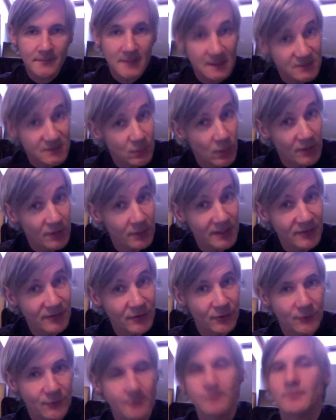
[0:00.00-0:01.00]
So what do we
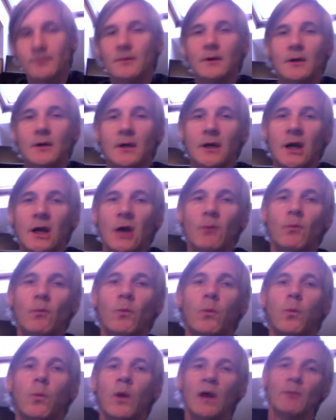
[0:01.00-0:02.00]
do?
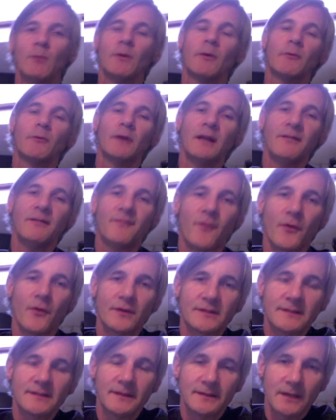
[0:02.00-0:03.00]
Well, we were really
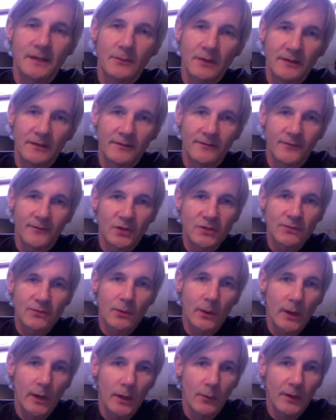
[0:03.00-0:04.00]
fortunate that we
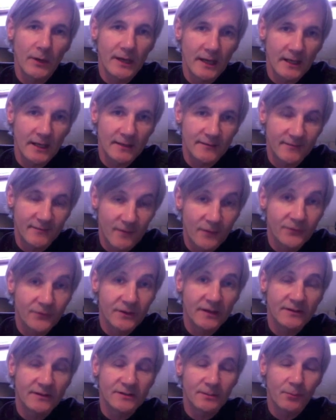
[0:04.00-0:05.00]
had
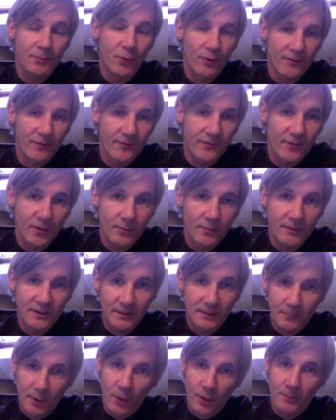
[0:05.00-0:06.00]
funding support from
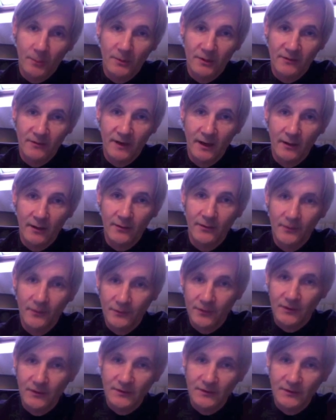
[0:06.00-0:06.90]
the Department of Health under